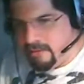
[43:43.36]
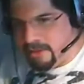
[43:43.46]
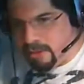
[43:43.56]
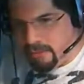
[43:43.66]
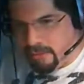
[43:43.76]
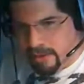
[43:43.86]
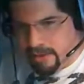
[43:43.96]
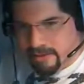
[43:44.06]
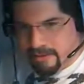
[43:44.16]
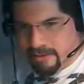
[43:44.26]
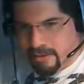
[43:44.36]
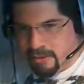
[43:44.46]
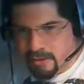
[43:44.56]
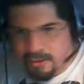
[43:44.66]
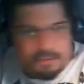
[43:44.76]
Let's go for it.
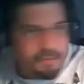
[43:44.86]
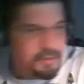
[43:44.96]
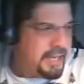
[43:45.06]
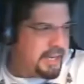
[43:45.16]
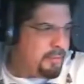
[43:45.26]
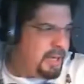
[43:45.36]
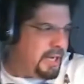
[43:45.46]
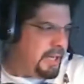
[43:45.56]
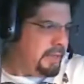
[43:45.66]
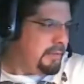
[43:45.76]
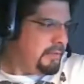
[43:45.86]
You're used to taking a beating.